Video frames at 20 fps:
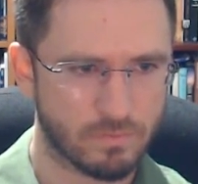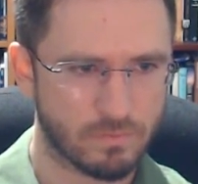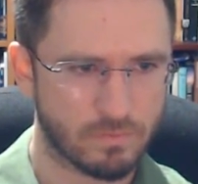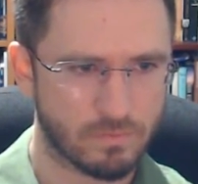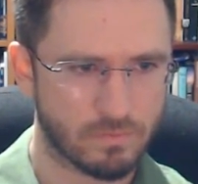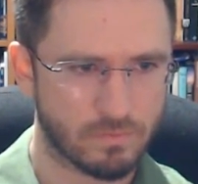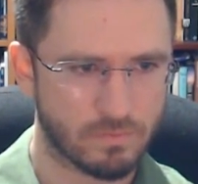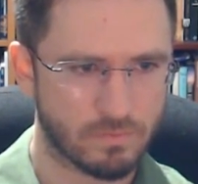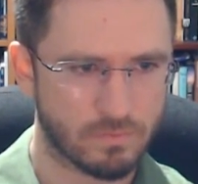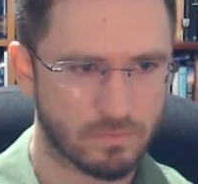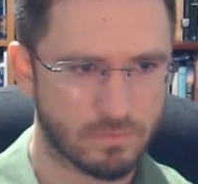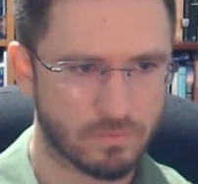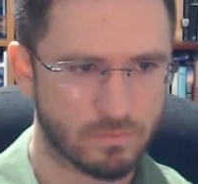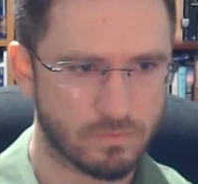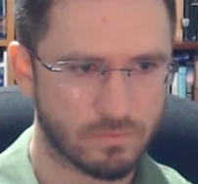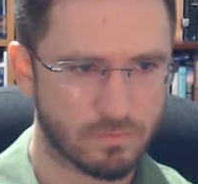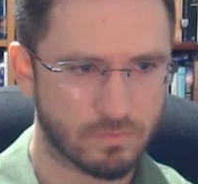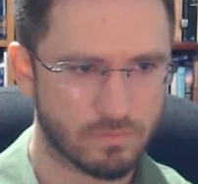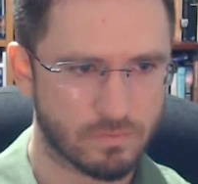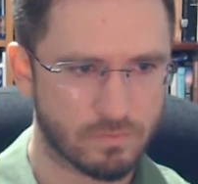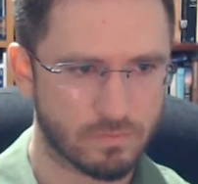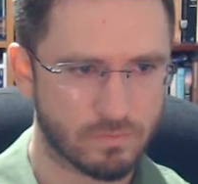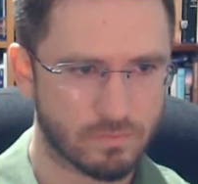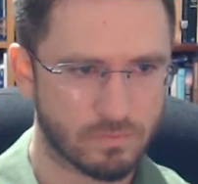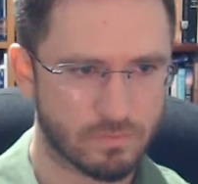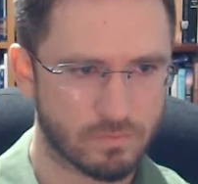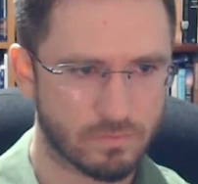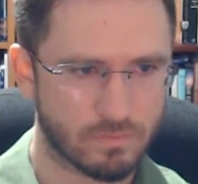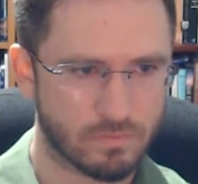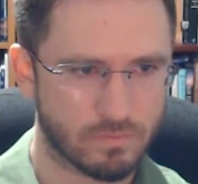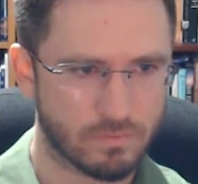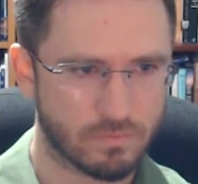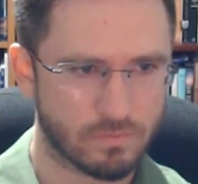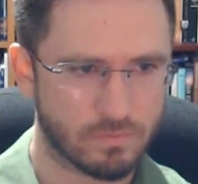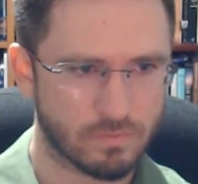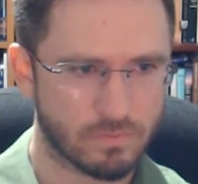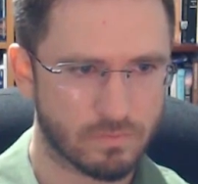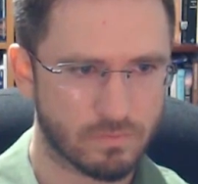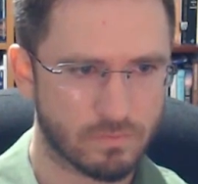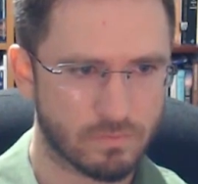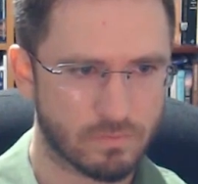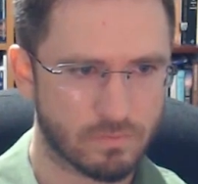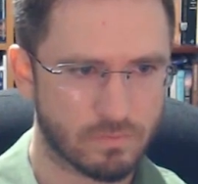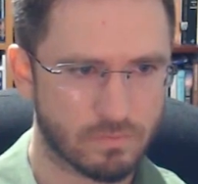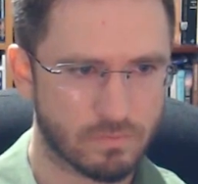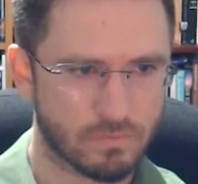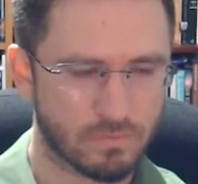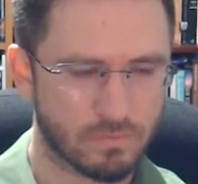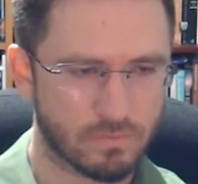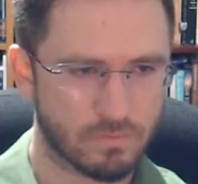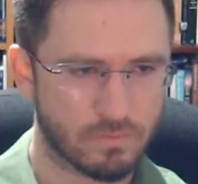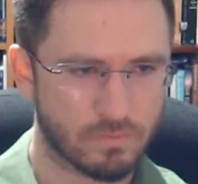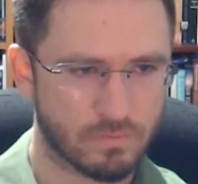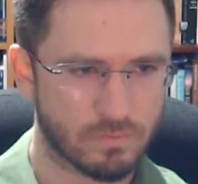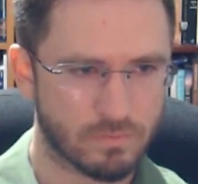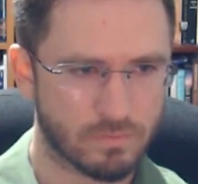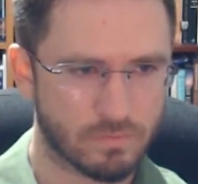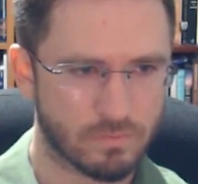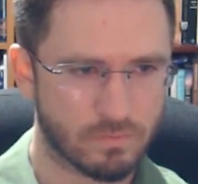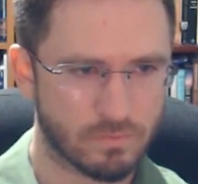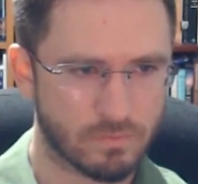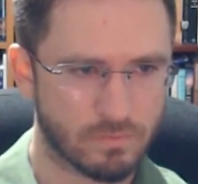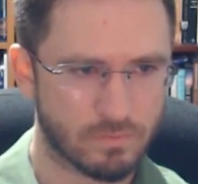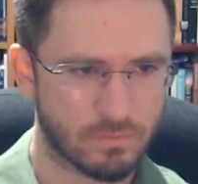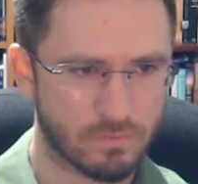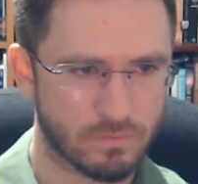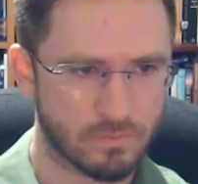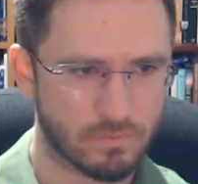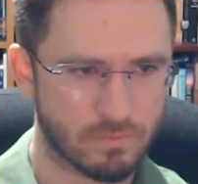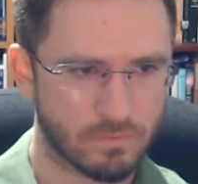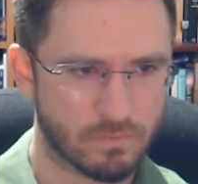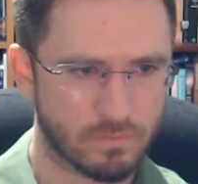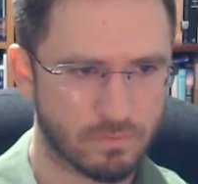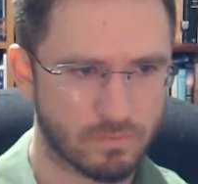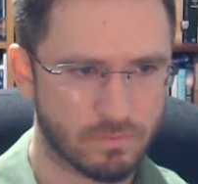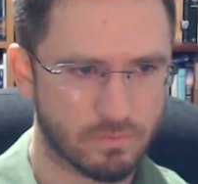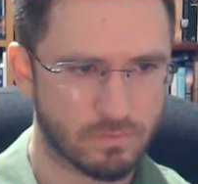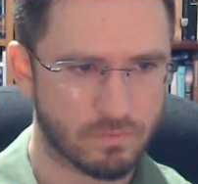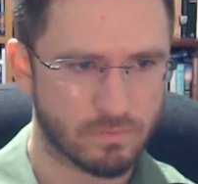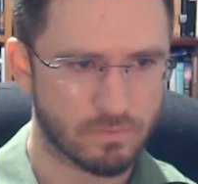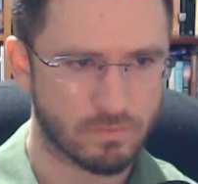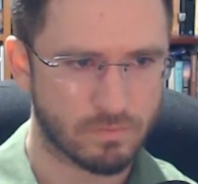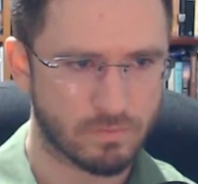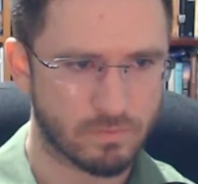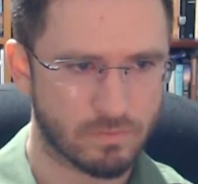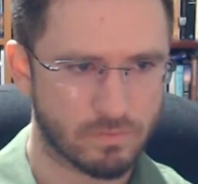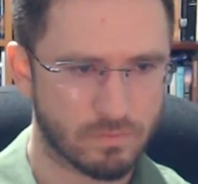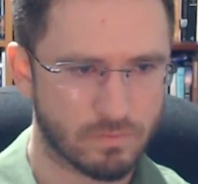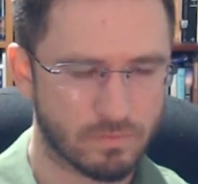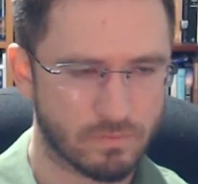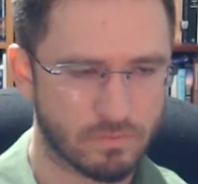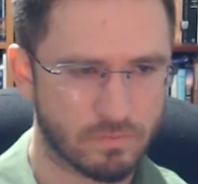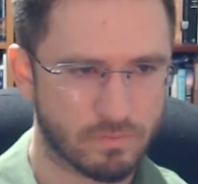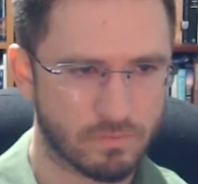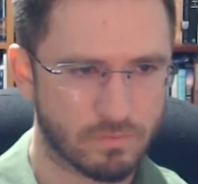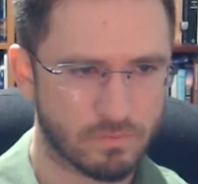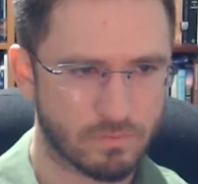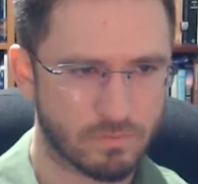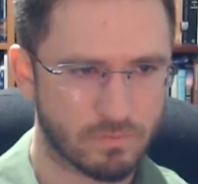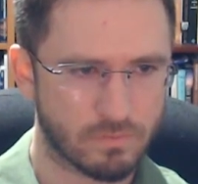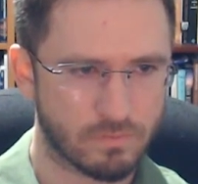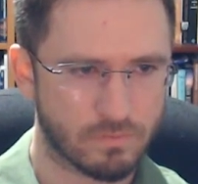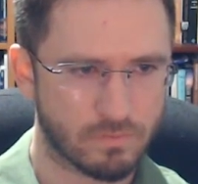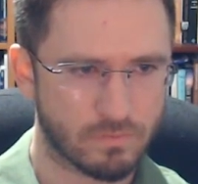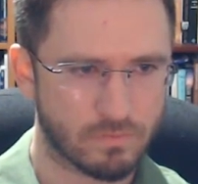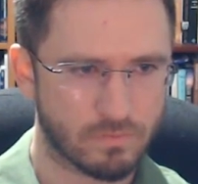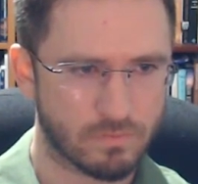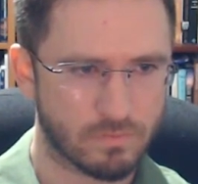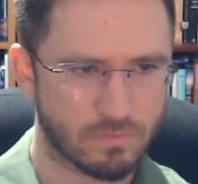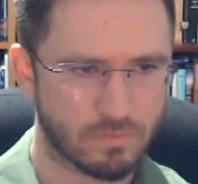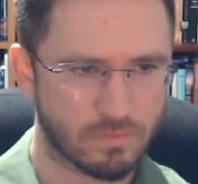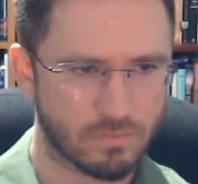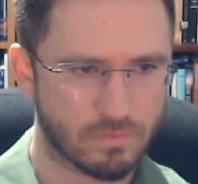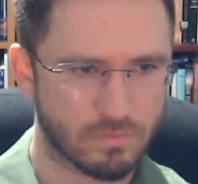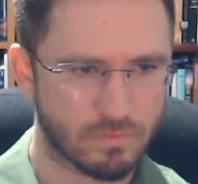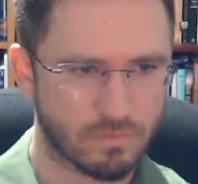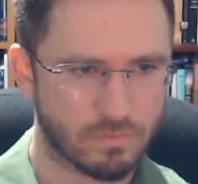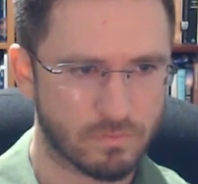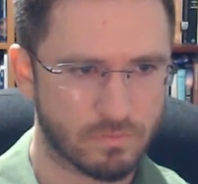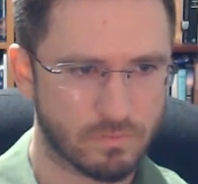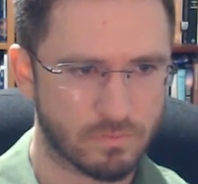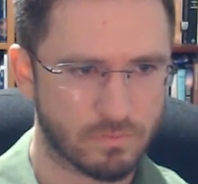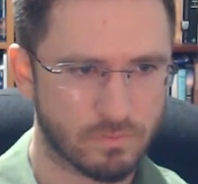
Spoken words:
No words are spoken by the person on screen.